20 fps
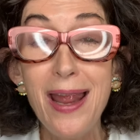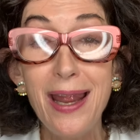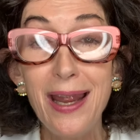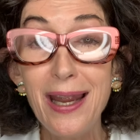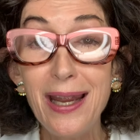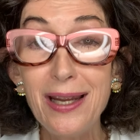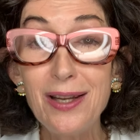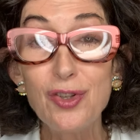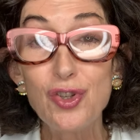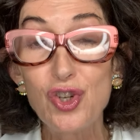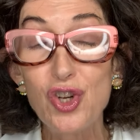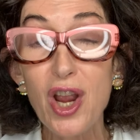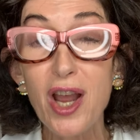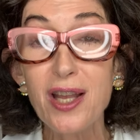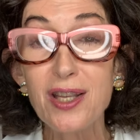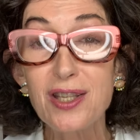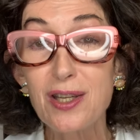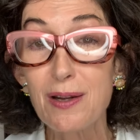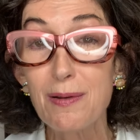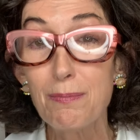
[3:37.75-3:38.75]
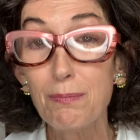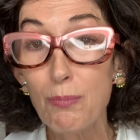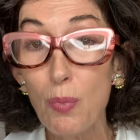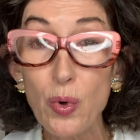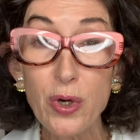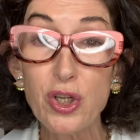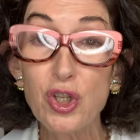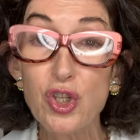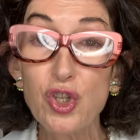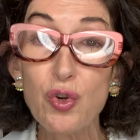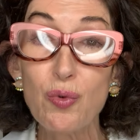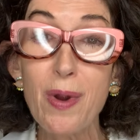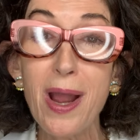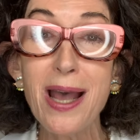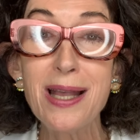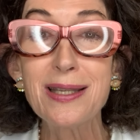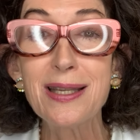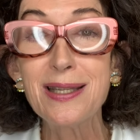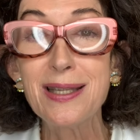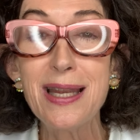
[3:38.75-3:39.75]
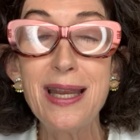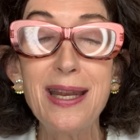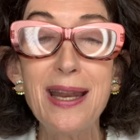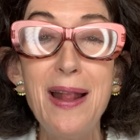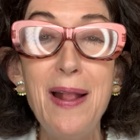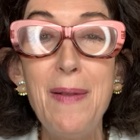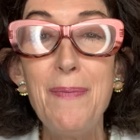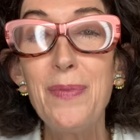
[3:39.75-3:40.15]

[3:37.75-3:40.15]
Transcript: It just moisturizes it.